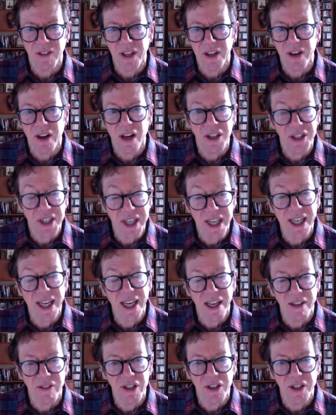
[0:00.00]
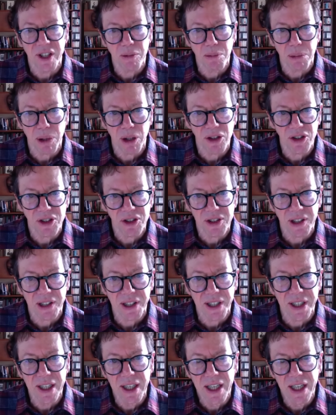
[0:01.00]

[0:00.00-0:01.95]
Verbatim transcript: and not take everything personally.